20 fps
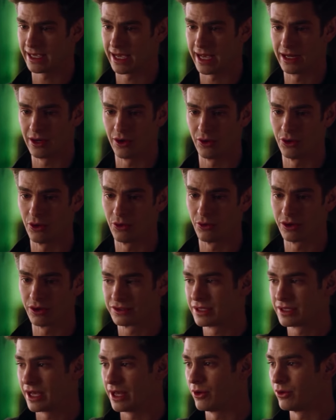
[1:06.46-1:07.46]
point,
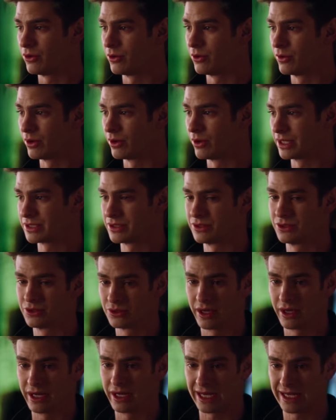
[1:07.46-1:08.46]
I think the first
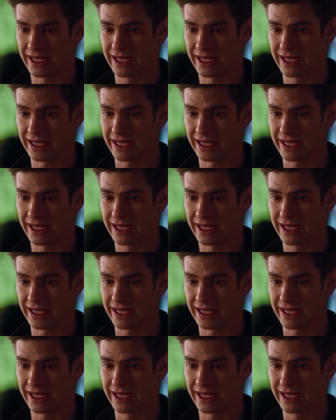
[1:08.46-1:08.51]
prediction is